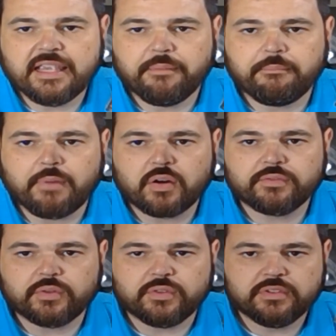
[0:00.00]

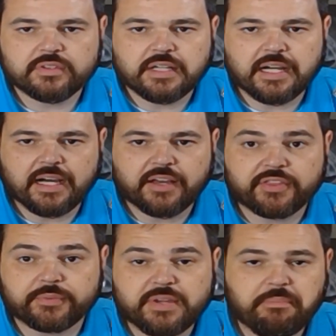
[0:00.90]
Marvel
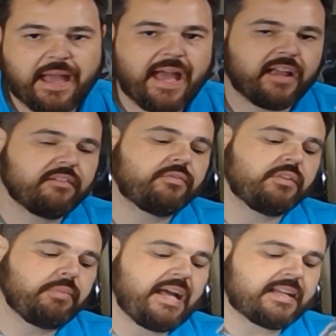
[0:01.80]
3-pack for the
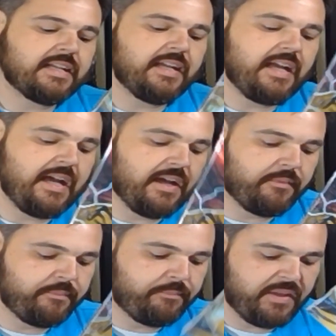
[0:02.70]
Black Knight.
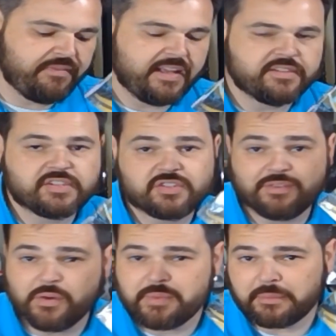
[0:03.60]
Big fan of this issue. I've
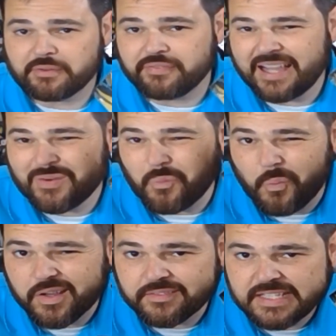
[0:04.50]
only been able to find
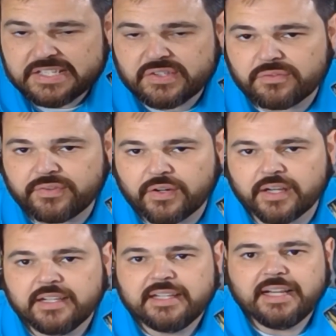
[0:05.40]
one of these so
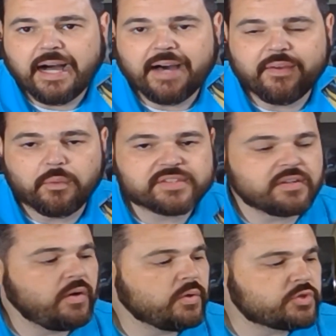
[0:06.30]
far that wasn't
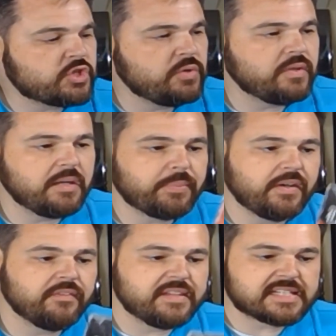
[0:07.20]
all chewed up
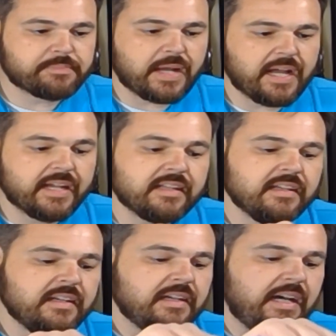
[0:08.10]
on the spine
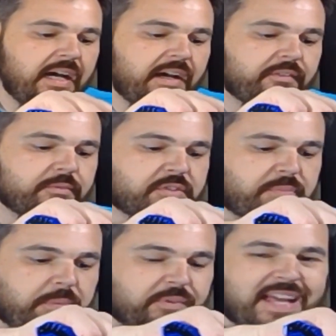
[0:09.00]
from just
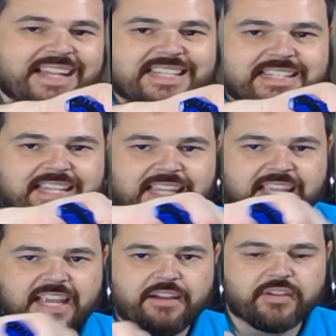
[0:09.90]
people not taking
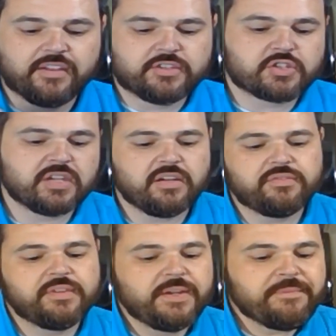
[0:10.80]
care of it on the
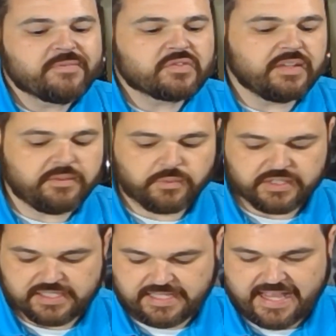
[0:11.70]
shelf. So I did want
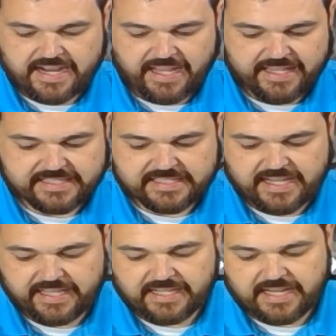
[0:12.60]
to snag a
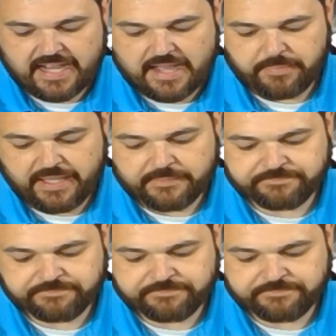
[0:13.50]
second copy.